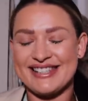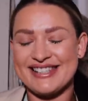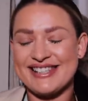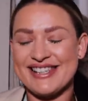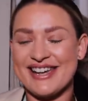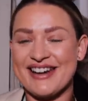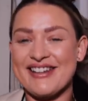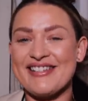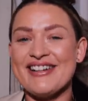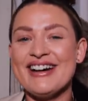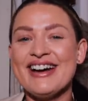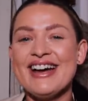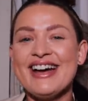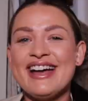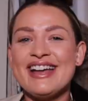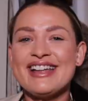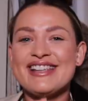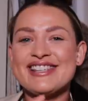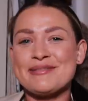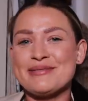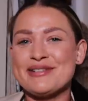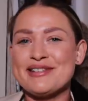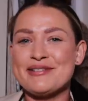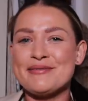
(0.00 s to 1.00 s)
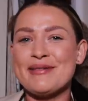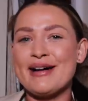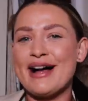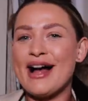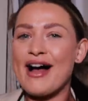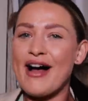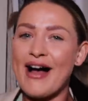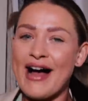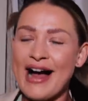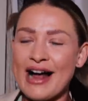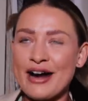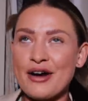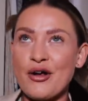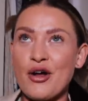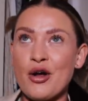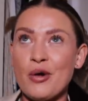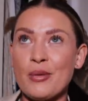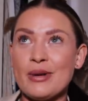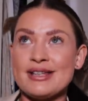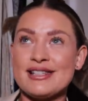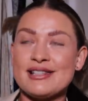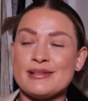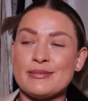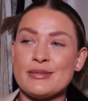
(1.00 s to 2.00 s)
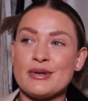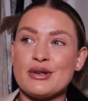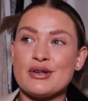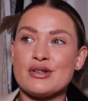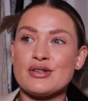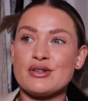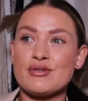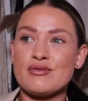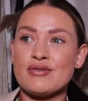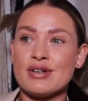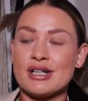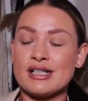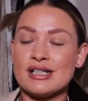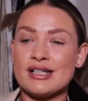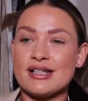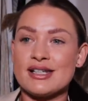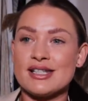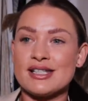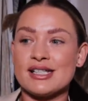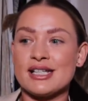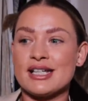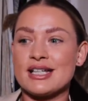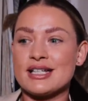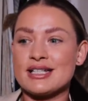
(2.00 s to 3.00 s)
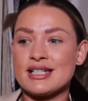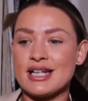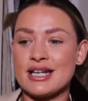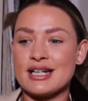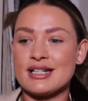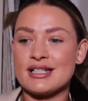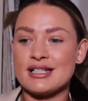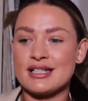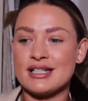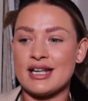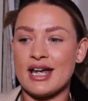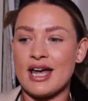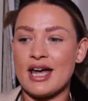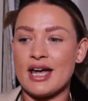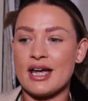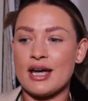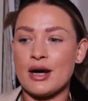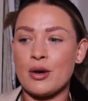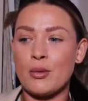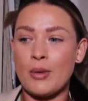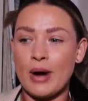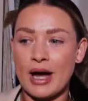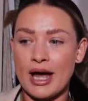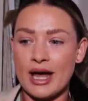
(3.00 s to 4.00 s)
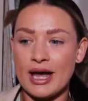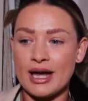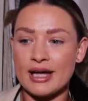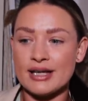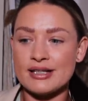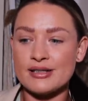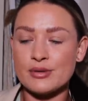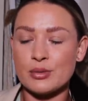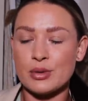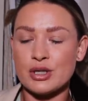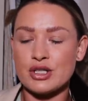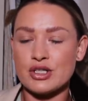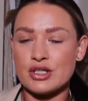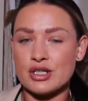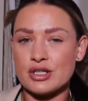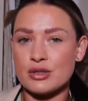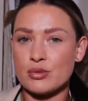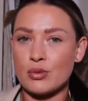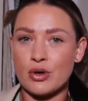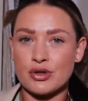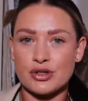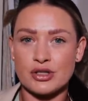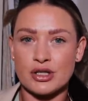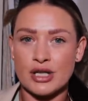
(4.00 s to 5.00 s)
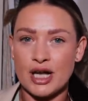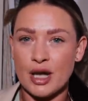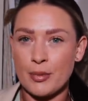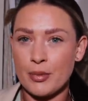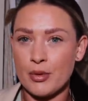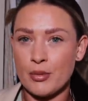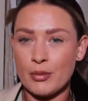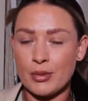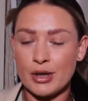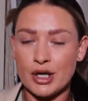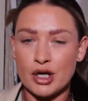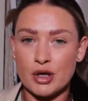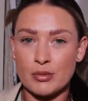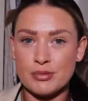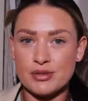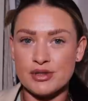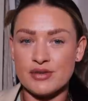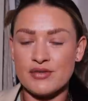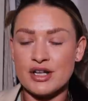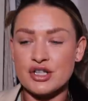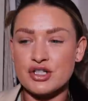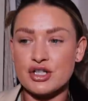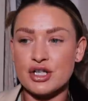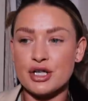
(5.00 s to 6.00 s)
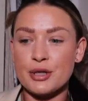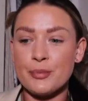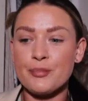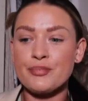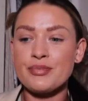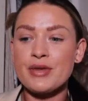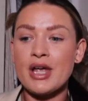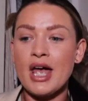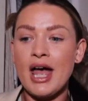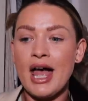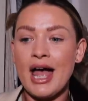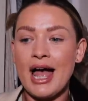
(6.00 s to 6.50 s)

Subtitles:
So some of them aren't always the most realistic day-to-day wears, which is what's gonna happen when it comes to fashion.